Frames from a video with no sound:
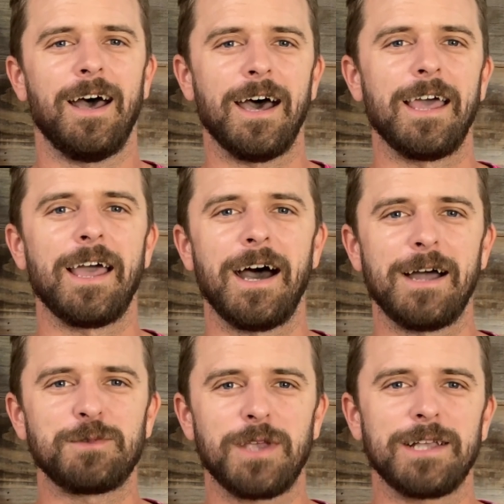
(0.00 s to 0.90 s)
Hi,
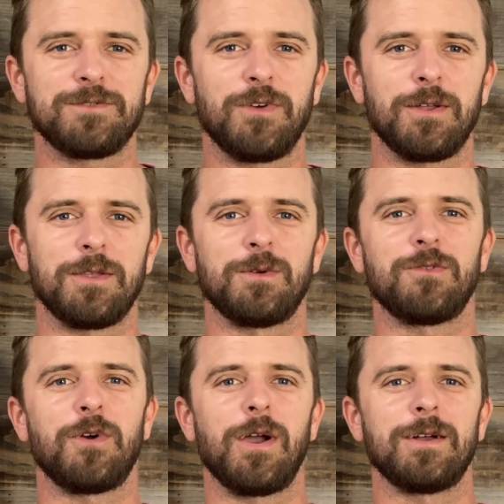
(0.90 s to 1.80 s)
I'm Josh Farley with
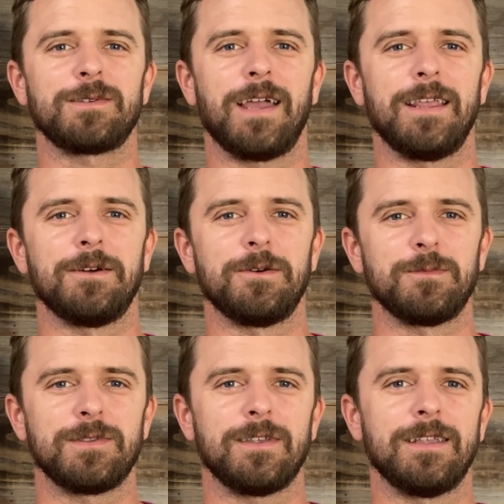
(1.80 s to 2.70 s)
Far Out Tiny
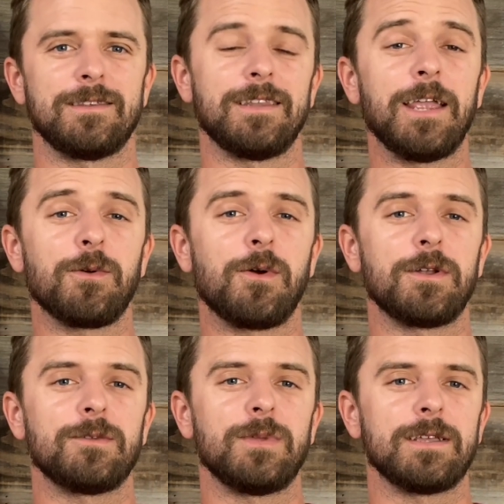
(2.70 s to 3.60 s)
Homes, and today we're
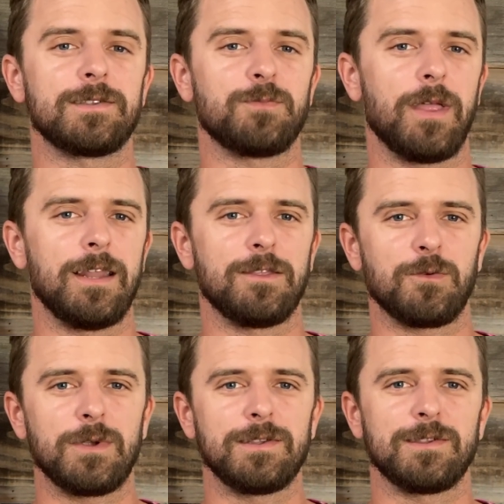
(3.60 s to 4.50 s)
going to be explaining the
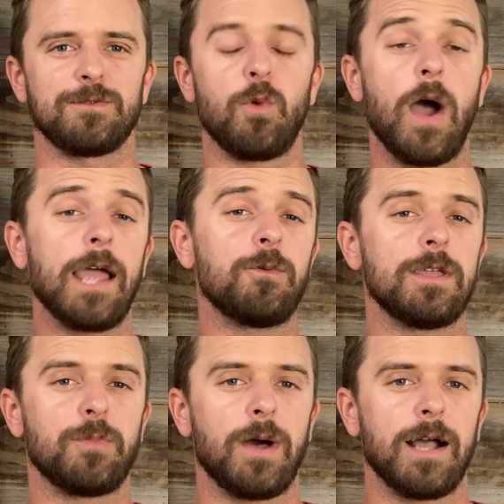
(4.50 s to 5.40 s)
reasons why we
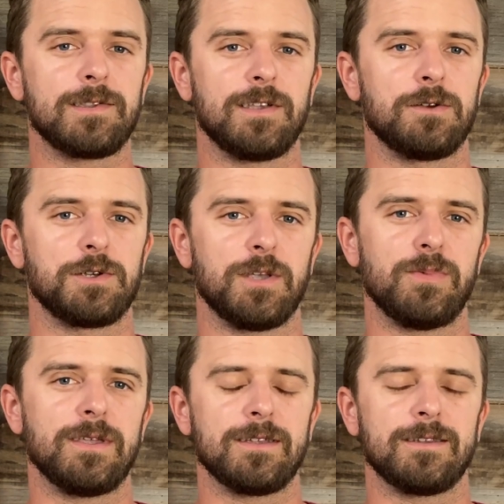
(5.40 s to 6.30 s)
epoxy our
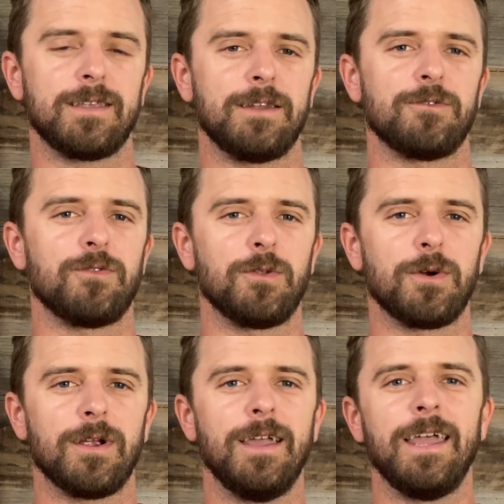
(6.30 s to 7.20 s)
shipping container
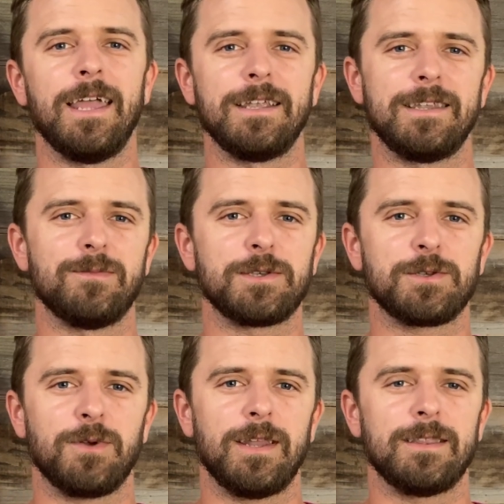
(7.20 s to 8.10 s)
floor and
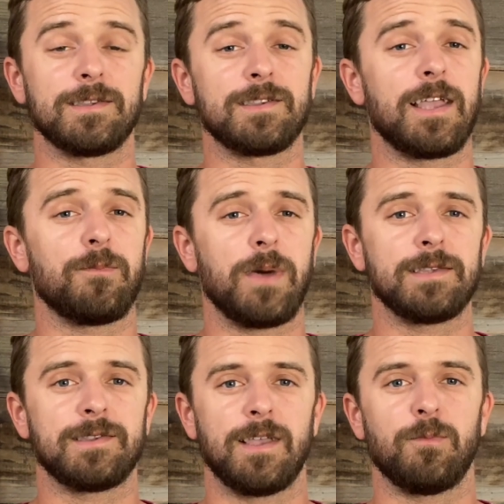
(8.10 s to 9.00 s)
demonstrating the
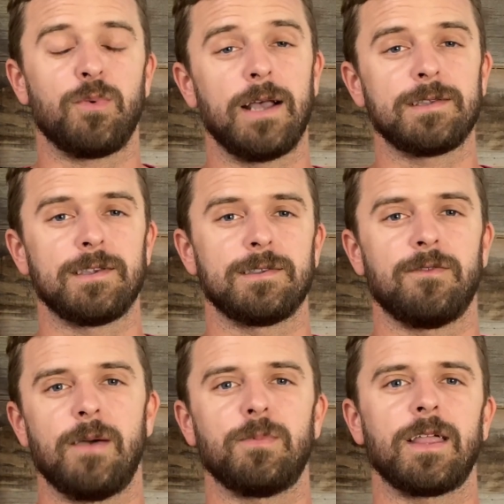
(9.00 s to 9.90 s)
step-by-step process
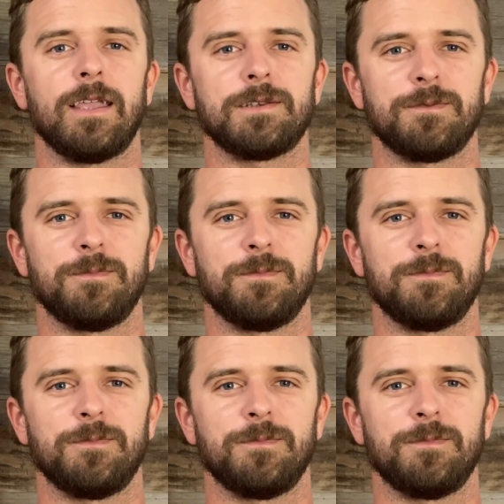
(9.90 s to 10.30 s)
of application.